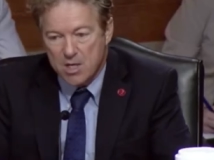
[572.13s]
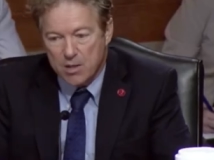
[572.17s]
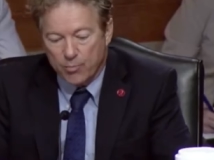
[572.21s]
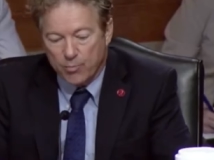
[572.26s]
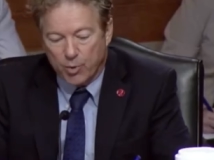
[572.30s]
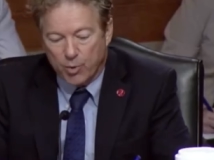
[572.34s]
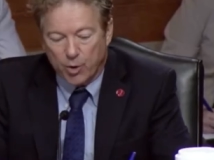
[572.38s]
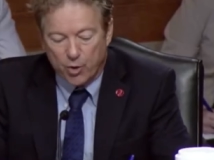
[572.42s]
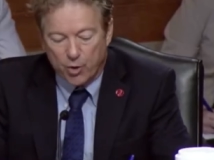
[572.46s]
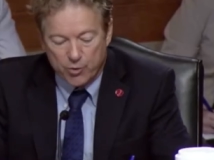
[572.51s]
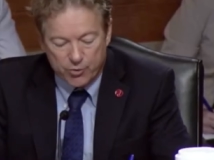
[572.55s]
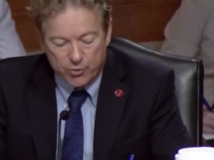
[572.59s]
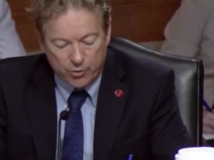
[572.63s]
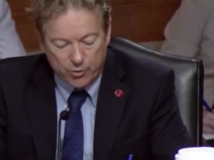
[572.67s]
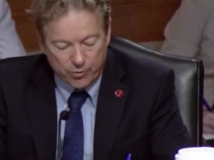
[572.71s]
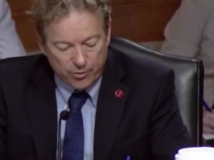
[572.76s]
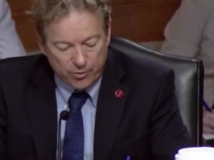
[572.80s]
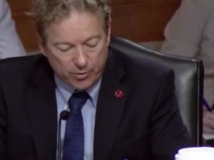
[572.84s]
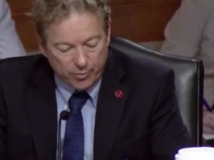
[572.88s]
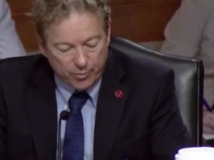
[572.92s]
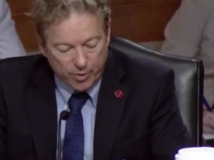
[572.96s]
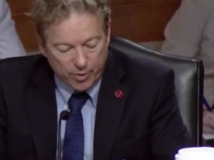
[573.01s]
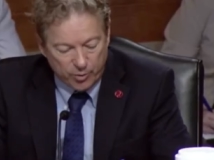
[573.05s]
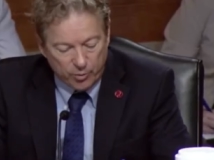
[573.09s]
But also,
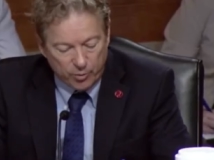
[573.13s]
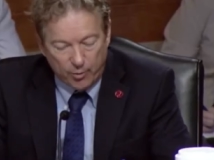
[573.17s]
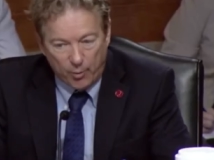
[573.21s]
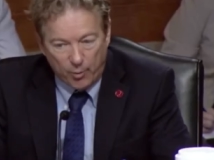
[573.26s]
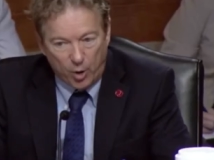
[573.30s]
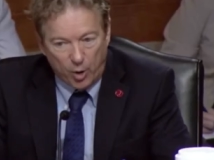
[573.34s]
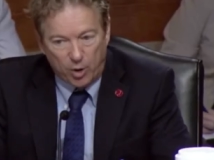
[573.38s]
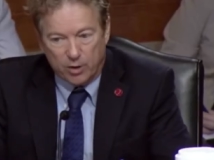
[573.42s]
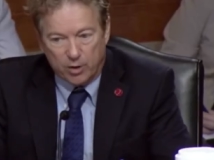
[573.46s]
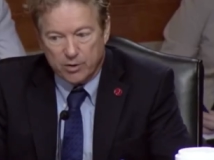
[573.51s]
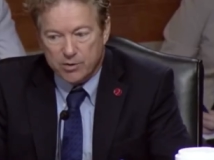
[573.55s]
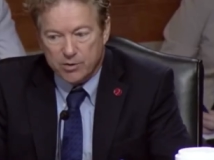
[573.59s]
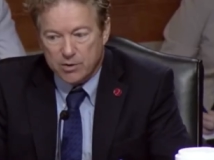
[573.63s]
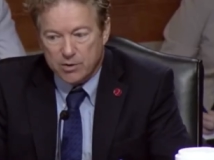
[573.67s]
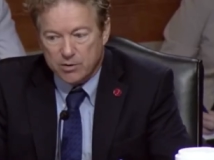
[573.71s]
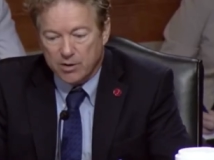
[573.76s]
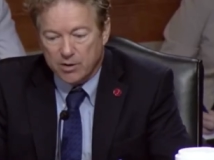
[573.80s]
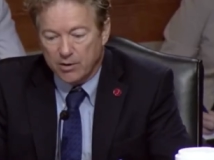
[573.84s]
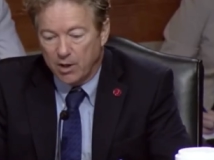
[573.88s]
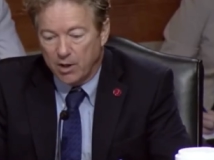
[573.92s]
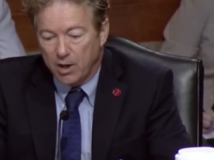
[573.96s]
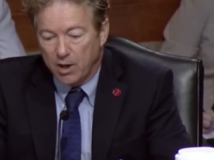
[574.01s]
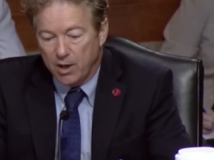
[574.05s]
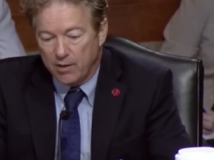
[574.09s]
there have been remarks
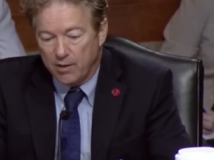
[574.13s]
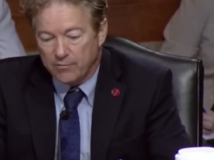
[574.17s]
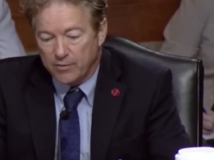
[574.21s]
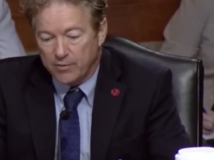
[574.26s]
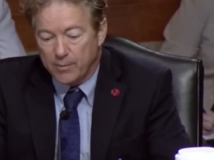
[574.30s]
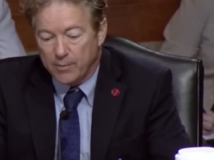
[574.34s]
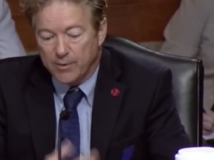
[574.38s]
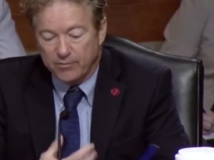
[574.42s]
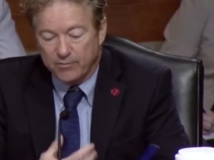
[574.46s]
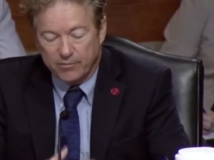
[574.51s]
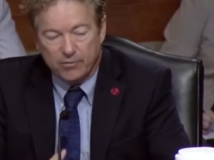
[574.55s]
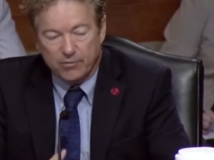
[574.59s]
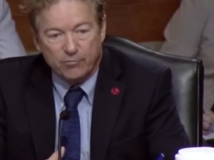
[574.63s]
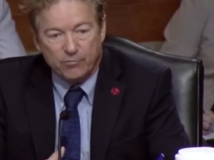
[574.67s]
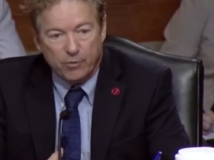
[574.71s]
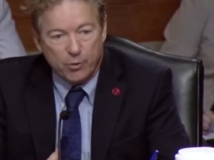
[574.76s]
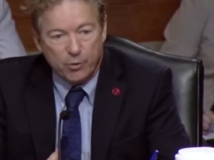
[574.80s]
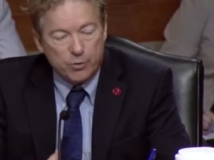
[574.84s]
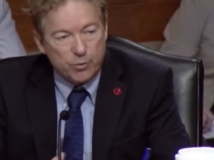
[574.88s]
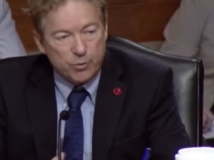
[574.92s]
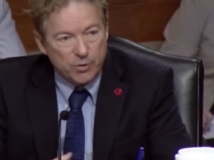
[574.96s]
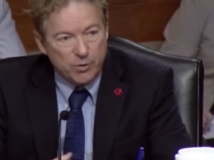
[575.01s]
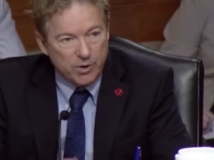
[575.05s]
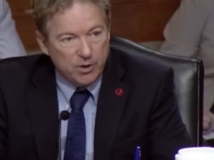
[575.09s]
uh, from even
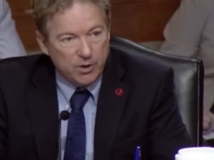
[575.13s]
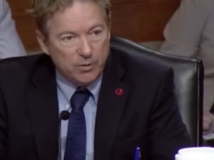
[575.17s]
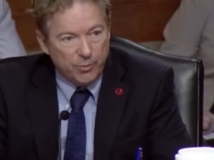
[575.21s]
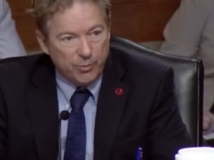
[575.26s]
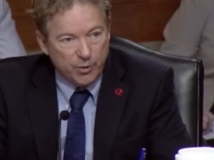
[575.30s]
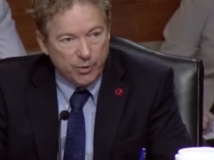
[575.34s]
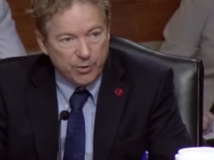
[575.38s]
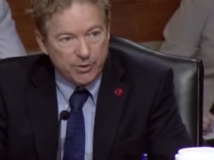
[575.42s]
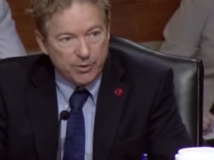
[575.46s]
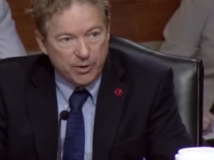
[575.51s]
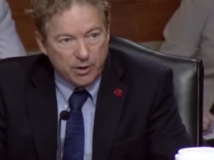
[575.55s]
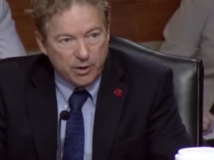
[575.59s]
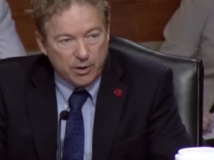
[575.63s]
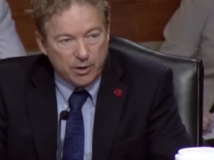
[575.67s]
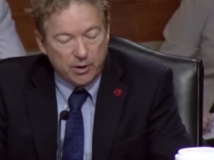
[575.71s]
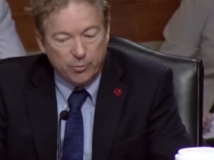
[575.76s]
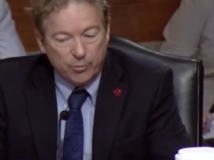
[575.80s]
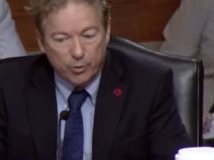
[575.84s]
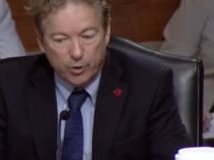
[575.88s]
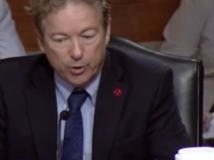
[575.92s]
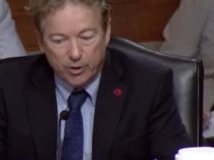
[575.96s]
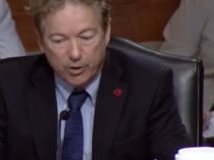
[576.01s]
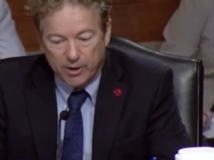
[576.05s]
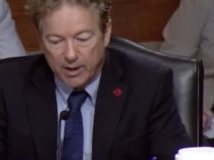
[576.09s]
folks within the military
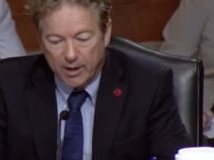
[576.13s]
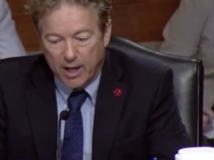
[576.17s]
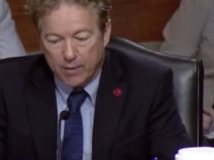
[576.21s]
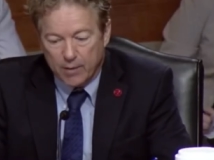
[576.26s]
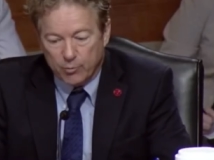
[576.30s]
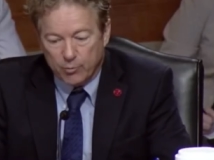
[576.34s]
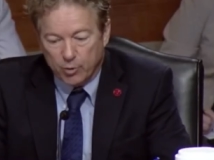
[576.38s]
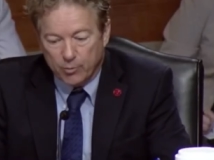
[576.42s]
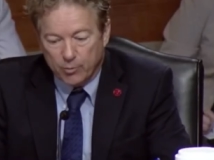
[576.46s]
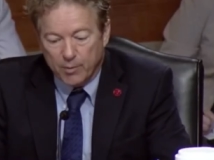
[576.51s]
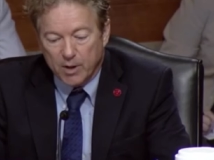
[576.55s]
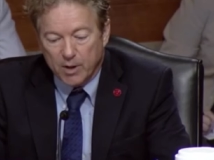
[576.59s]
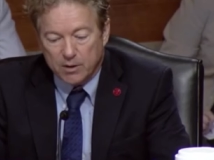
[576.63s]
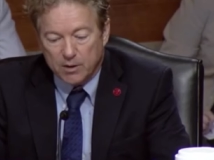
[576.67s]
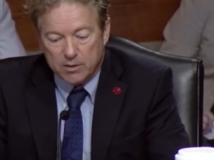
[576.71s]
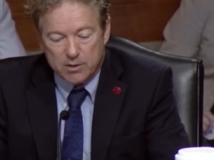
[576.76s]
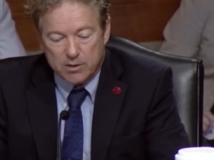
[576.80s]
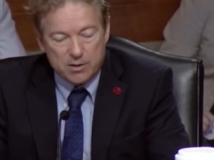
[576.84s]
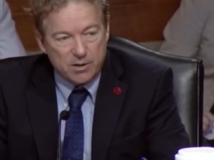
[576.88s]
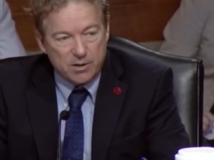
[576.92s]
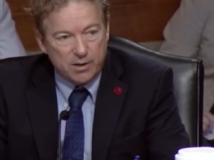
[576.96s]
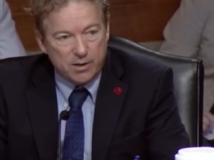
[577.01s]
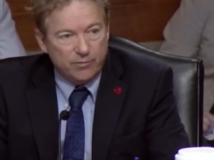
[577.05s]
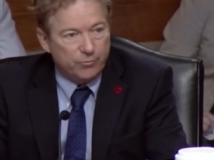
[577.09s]
community. Admiral Mullen
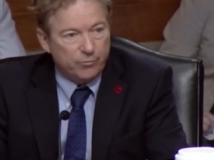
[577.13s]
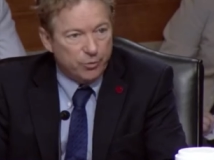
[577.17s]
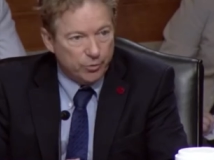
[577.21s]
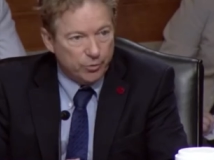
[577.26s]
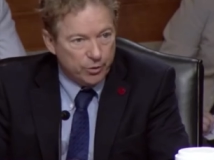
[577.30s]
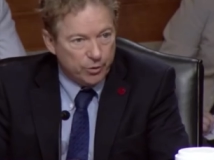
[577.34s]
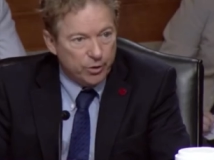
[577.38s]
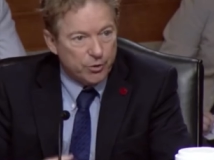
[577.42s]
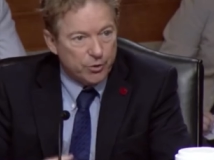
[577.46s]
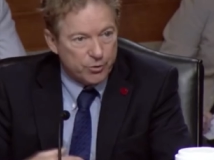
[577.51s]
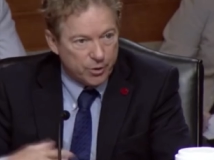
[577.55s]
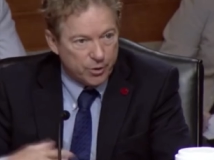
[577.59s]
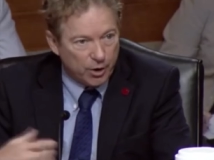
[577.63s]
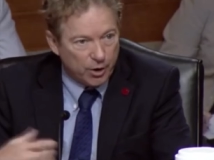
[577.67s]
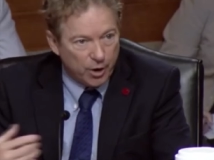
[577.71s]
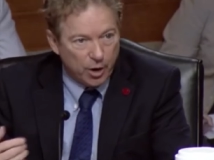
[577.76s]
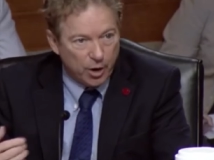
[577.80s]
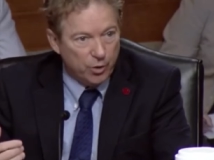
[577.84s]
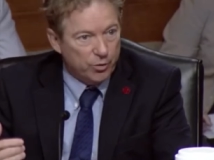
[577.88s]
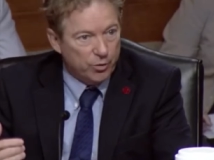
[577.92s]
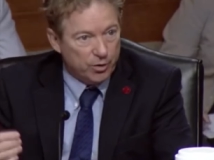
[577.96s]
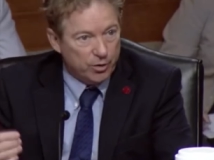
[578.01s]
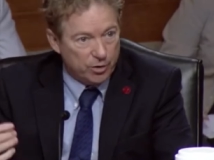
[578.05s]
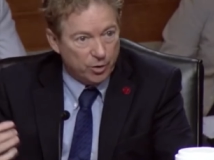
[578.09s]
said a few years
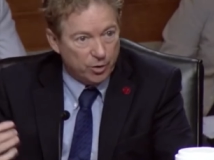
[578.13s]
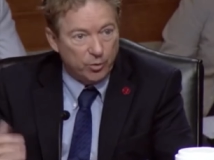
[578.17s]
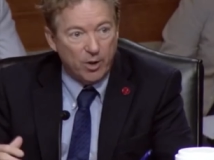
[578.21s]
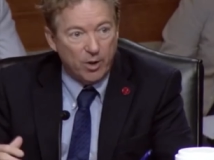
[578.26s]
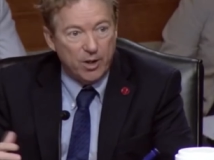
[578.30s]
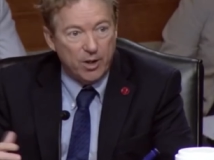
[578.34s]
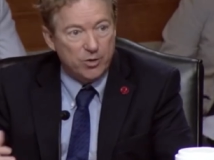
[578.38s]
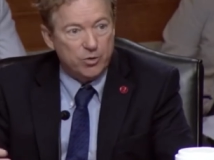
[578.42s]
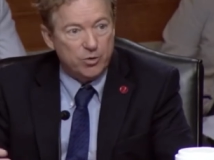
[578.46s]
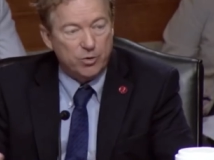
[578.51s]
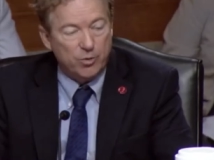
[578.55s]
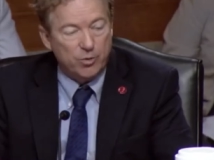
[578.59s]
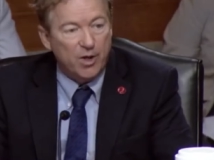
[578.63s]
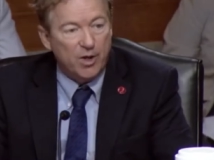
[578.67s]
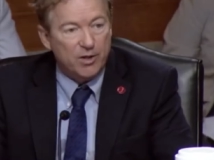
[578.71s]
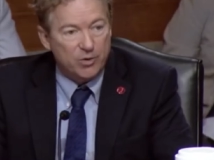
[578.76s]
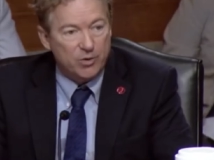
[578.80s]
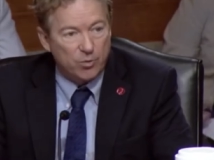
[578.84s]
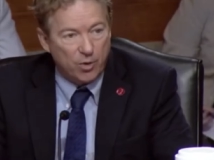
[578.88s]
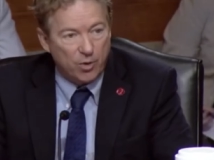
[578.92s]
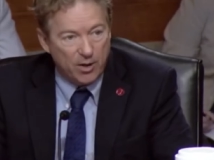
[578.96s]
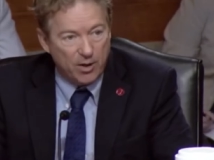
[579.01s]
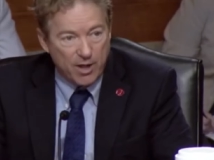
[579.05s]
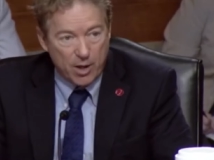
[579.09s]
ago that the greatest threat
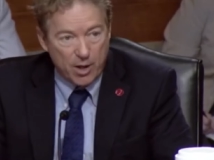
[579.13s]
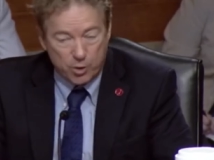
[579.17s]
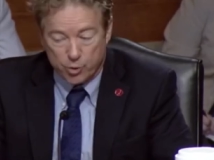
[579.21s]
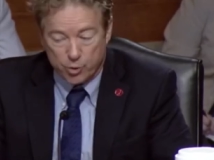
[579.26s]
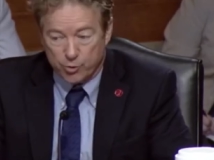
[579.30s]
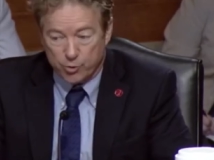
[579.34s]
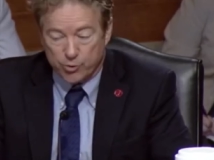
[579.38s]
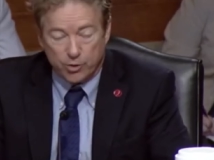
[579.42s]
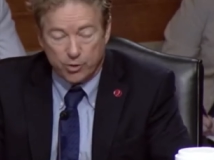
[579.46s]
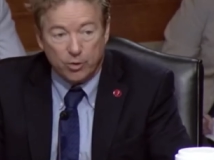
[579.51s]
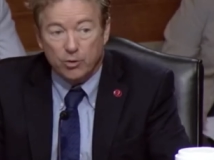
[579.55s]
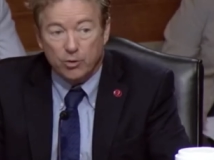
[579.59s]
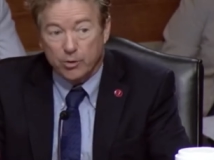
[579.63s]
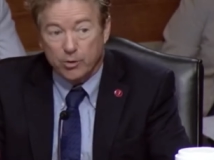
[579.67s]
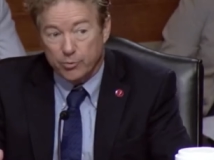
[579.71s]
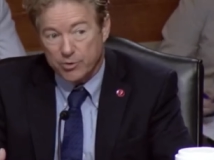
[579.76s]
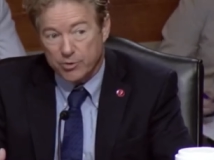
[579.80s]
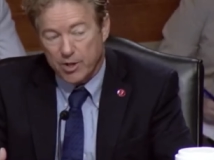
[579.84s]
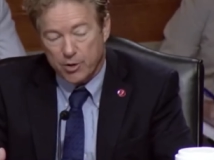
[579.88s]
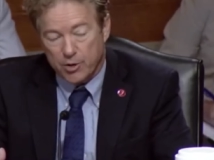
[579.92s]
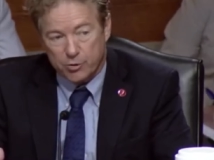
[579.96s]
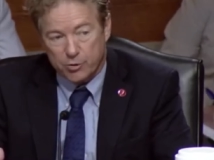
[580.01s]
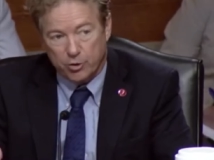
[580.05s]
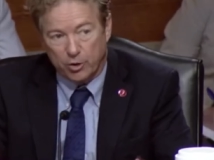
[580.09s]
to our national security was
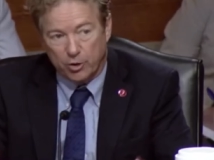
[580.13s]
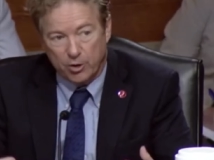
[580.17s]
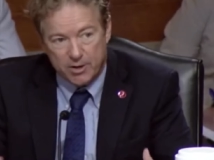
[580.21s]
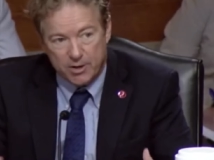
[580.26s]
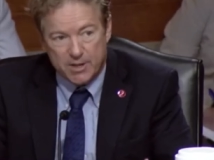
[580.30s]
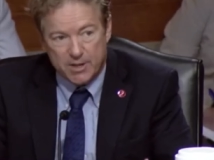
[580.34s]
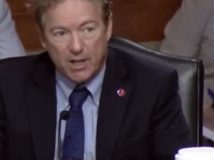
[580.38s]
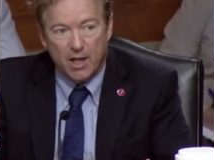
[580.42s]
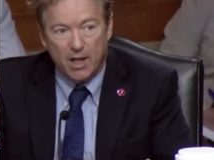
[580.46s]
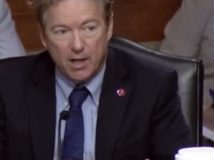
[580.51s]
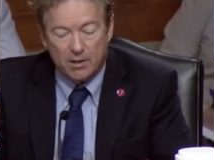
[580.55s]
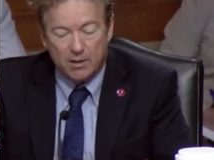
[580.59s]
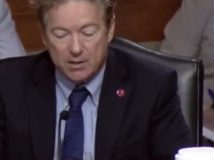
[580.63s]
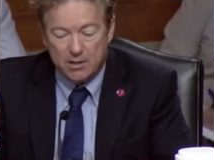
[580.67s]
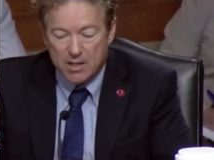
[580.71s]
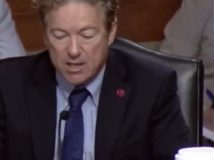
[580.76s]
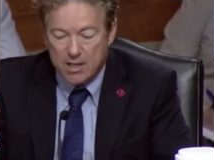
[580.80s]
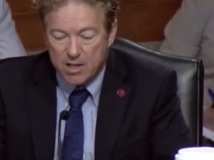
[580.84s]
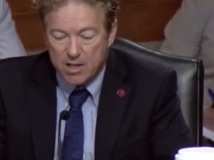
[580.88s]
actually our debt.